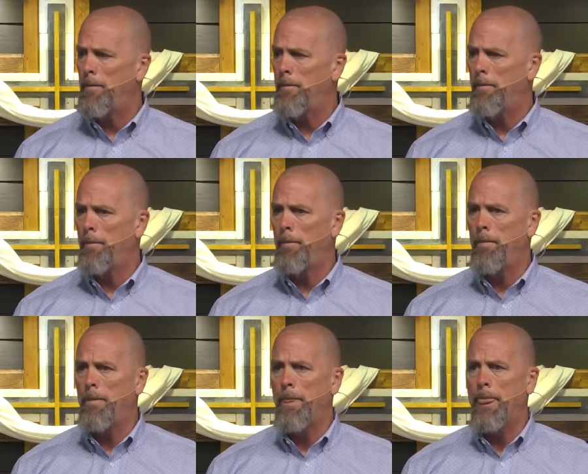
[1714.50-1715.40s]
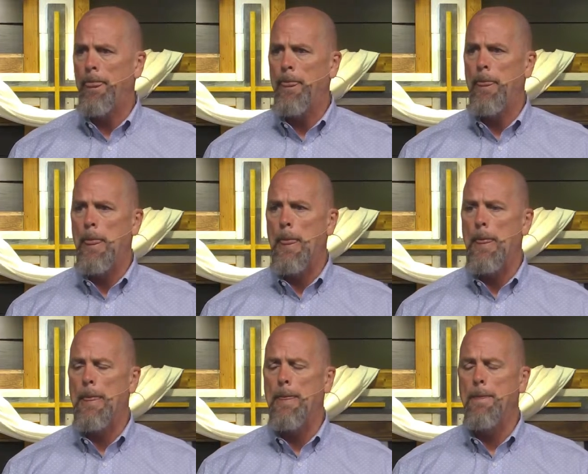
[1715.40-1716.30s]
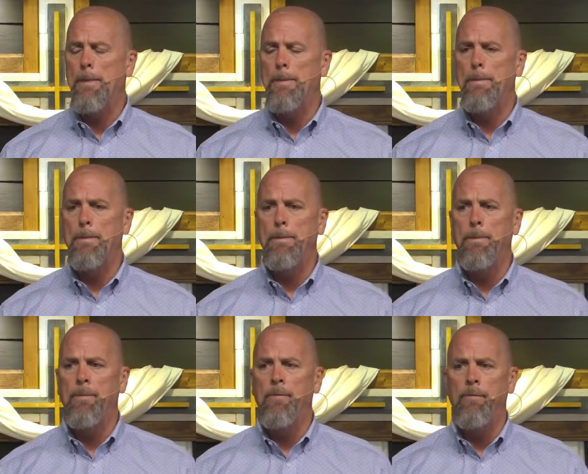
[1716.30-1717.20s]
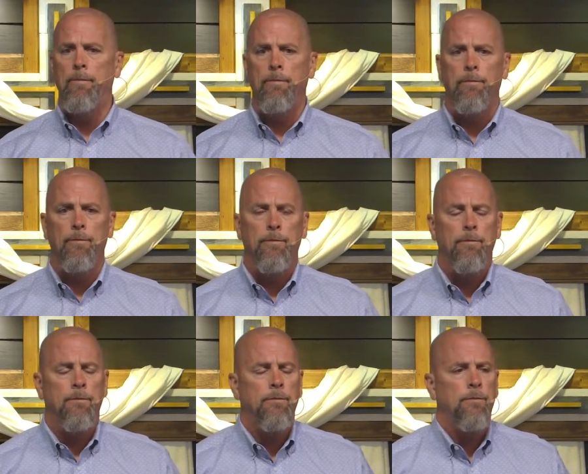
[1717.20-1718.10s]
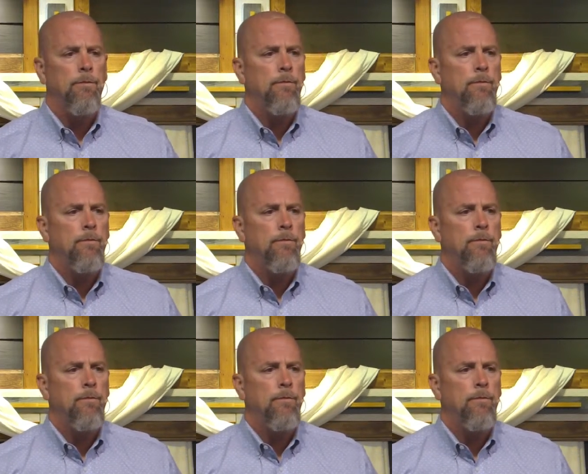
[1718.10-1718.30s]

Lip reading: (no one is talking)